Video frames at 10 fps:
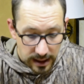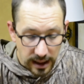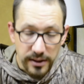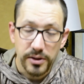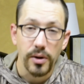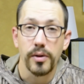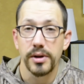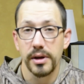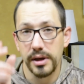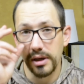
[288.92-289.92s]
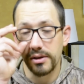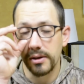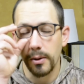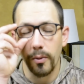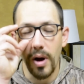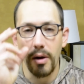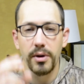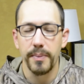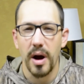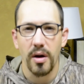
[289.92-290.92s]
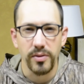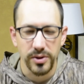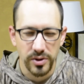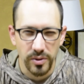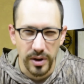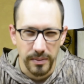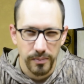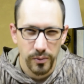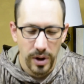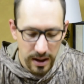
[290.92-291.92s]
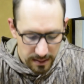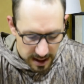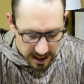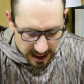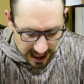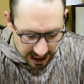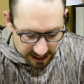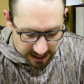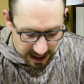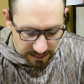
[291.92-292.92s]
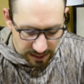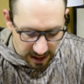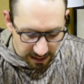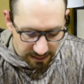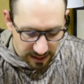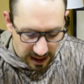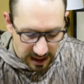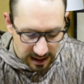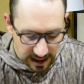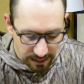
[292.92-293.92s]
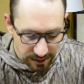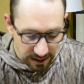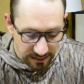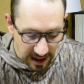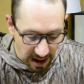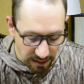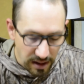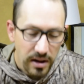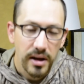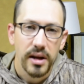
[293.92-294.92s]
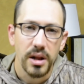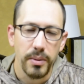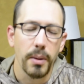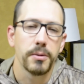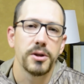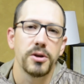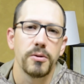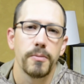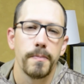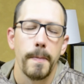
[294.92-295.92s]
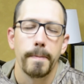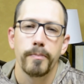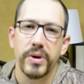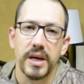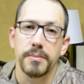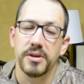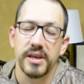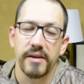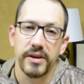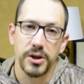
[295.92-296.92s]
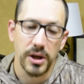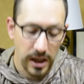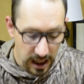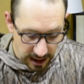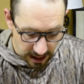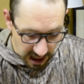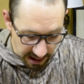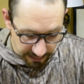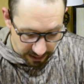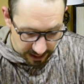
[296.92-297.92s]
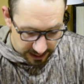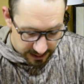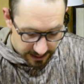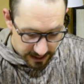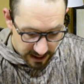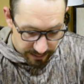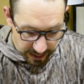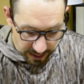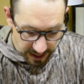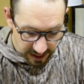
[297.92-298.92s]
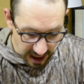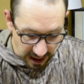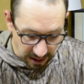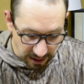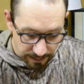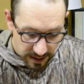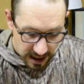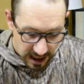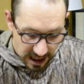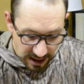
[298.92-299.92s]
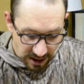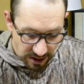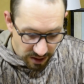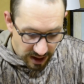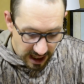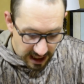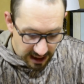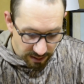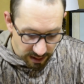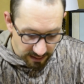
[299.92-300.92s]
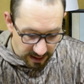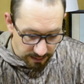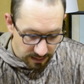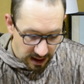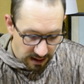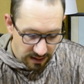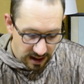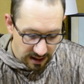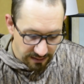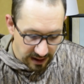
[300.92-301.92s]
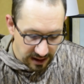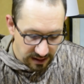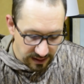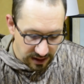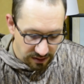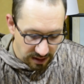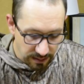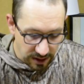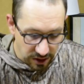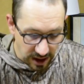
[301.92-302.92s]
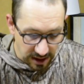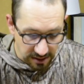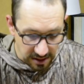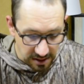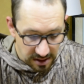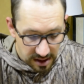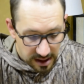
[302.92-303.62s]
And so it's wow, what a powerful story, right? He had to lay himself down to be able to pick up the salvation God offered. Bitterness, anger. He knew he had to get rid of them, even in the face of extreme injustice.